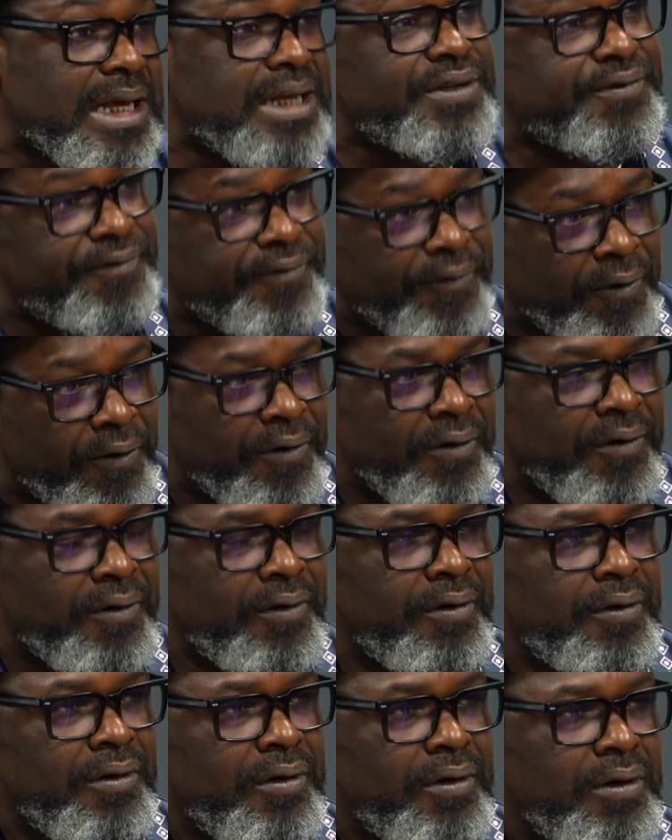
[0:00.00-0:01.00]
for,
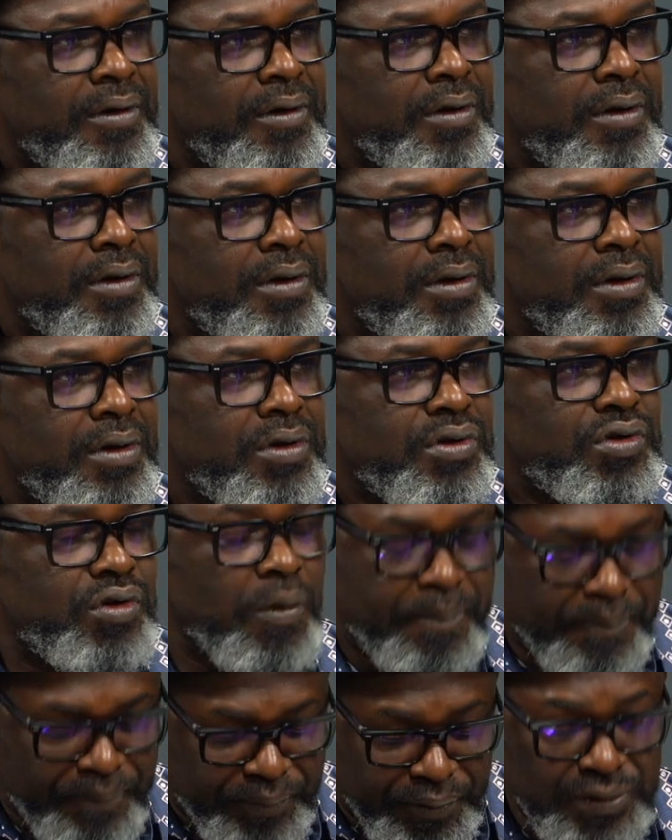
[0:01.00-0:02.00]
to
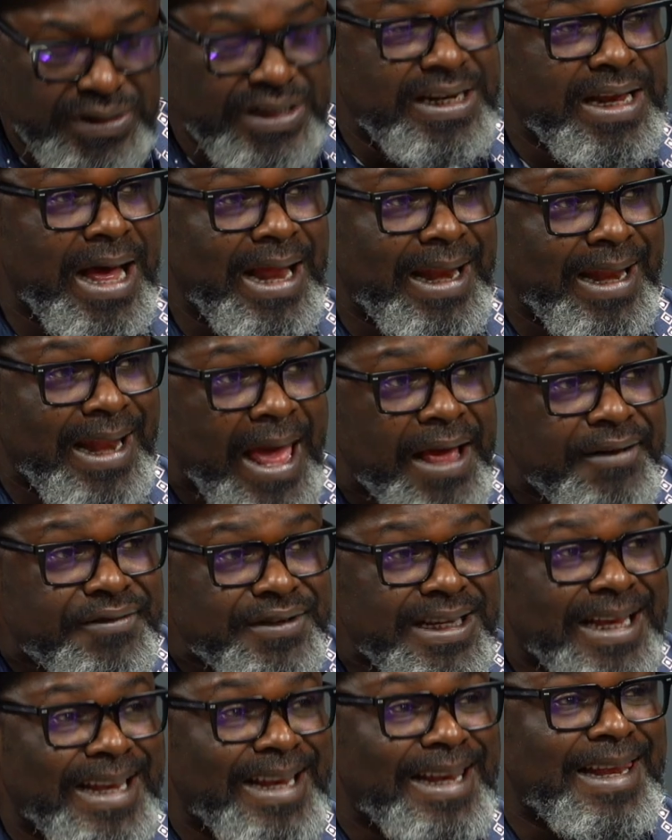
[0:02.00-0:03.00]
put their lives
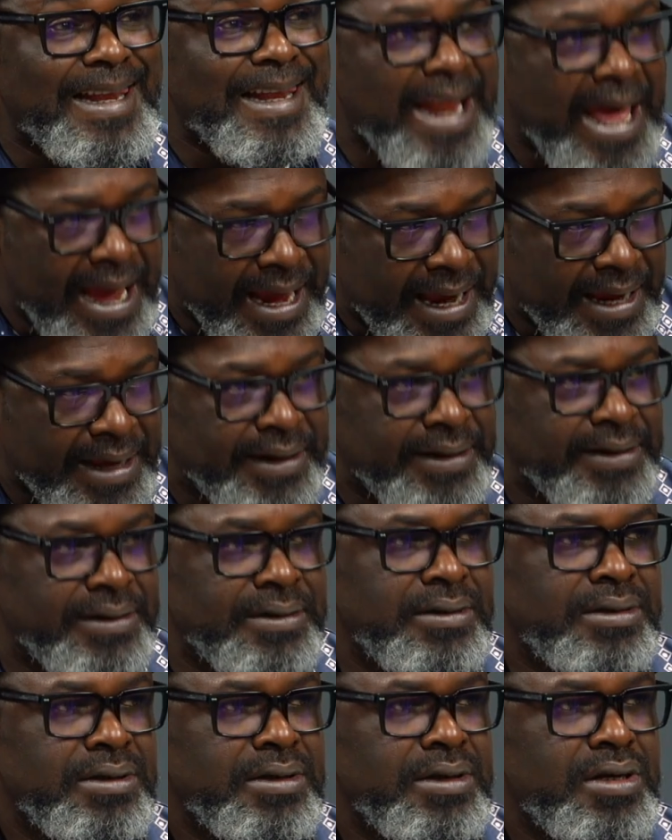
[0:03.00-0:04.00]
in line,
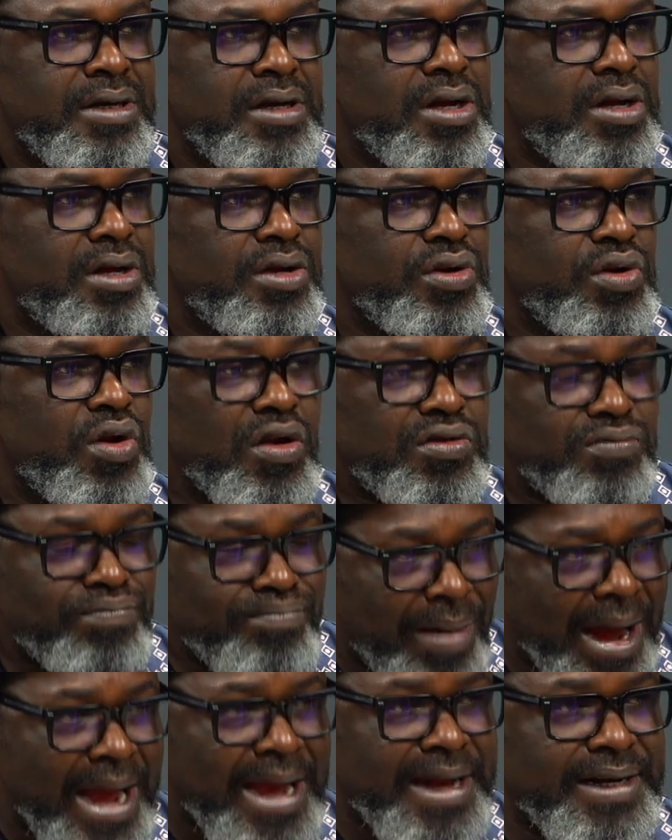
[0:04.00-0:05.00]
not
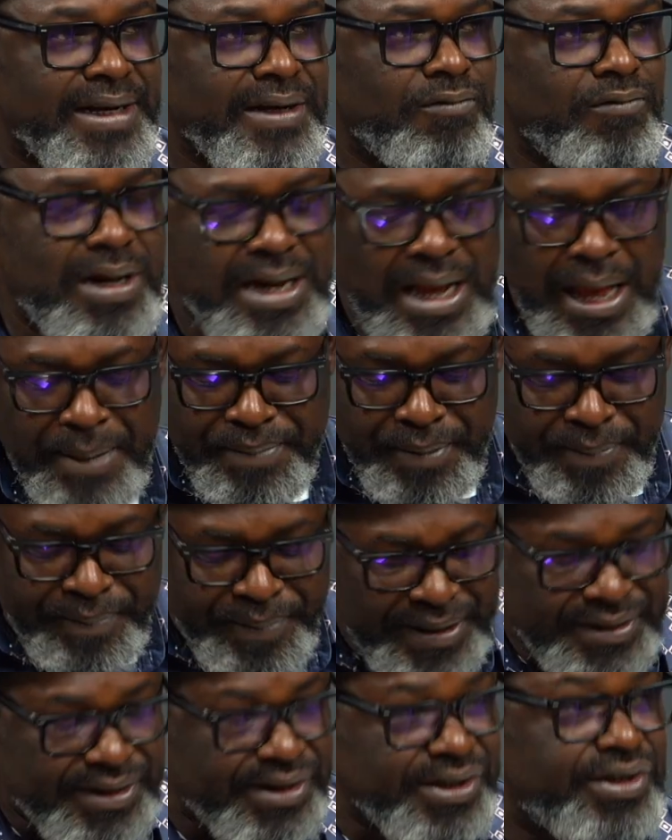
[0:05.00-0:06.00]
minding whether
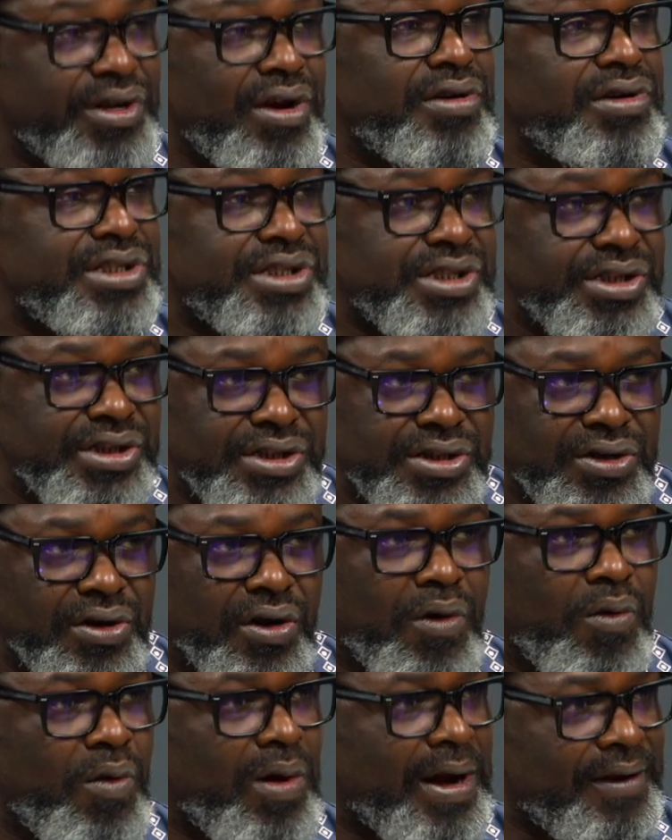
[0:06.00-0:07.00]
appropriate security
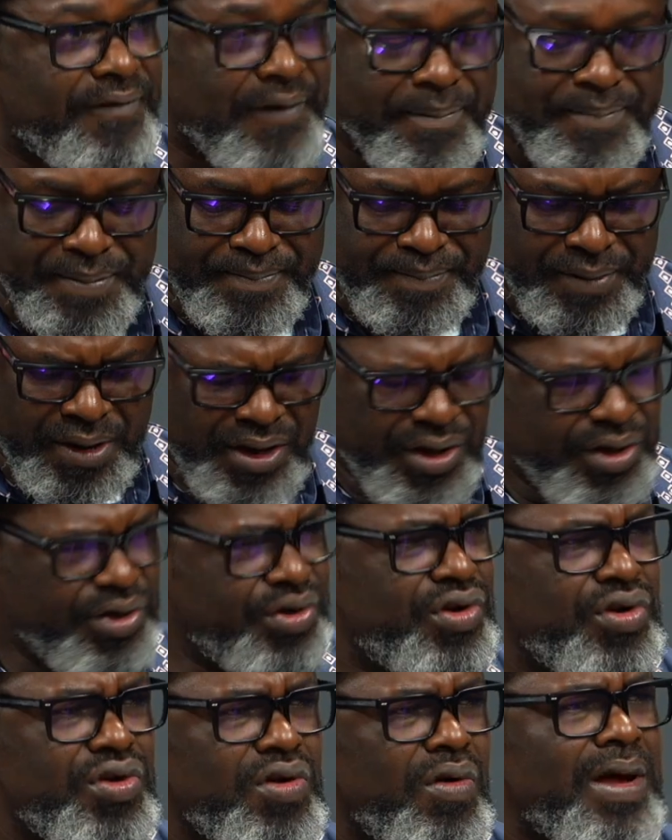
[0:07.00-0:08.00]
or whatever. People, do
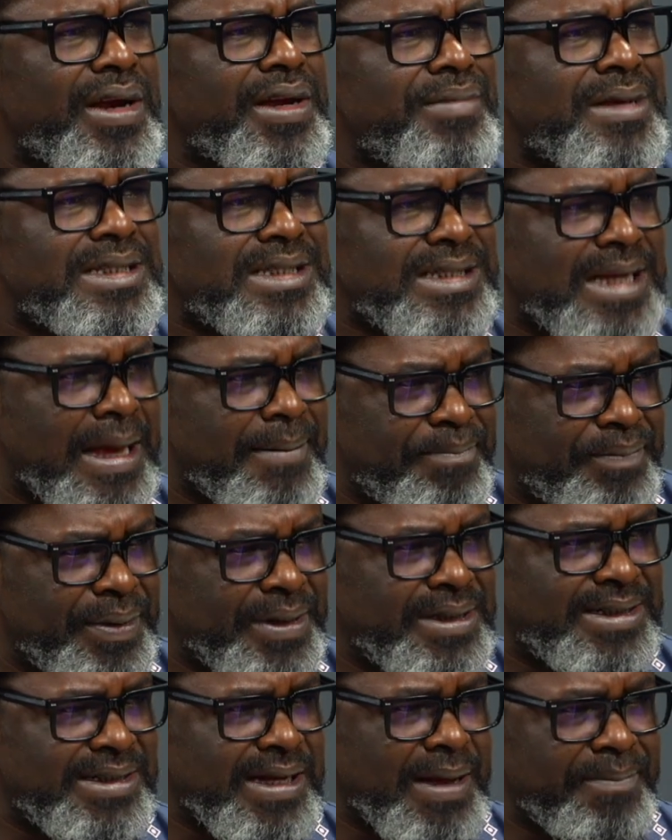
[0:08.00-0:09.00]
you know what it means, stampede?
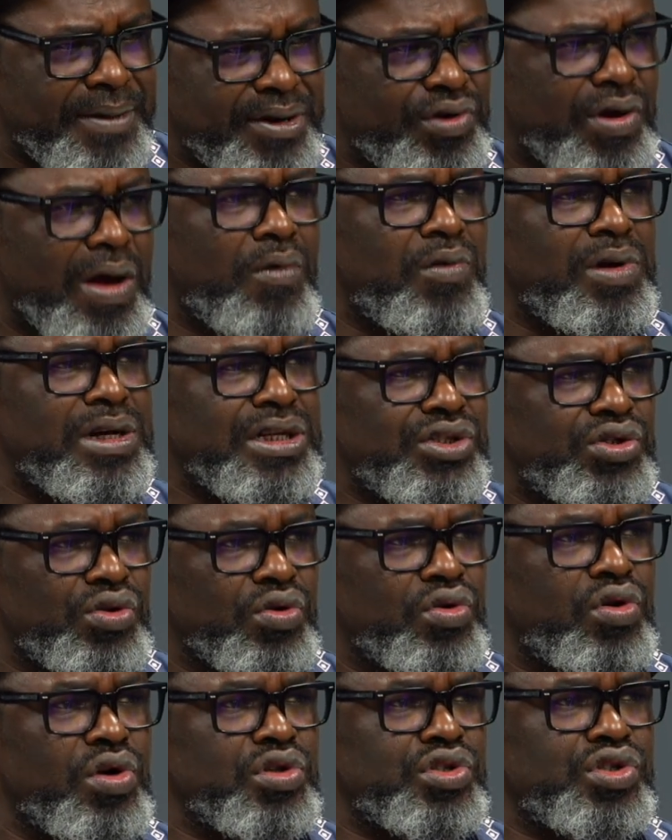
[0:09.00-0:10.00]
Stampede, you are willing to
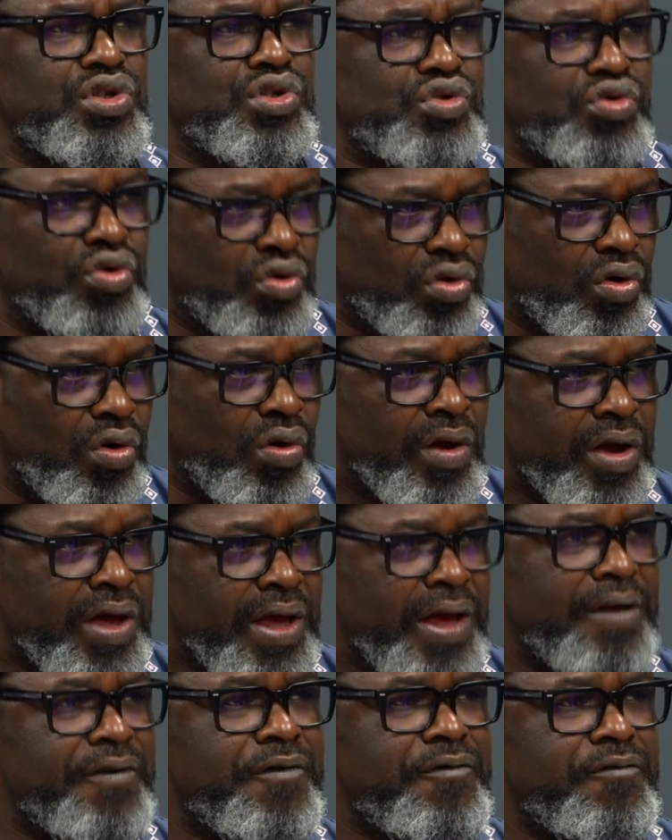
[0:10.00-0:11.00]
continue to go,
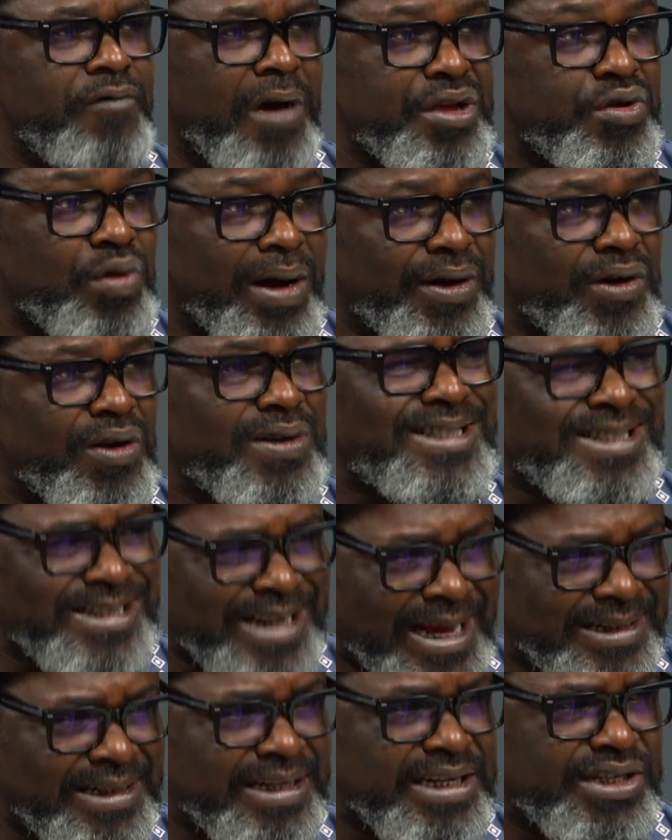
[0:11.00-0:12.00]
even when you are not
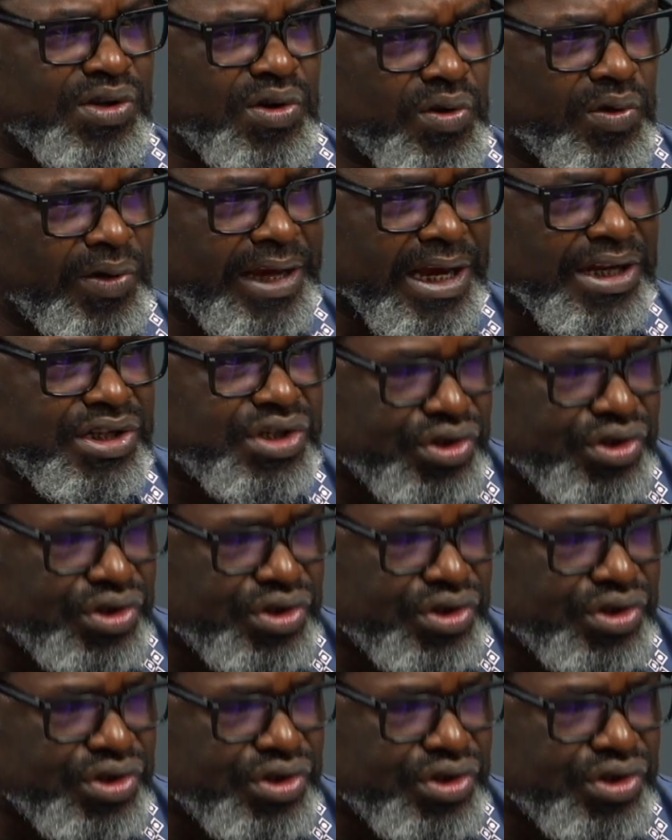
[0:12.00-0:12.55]
certain it's going to get to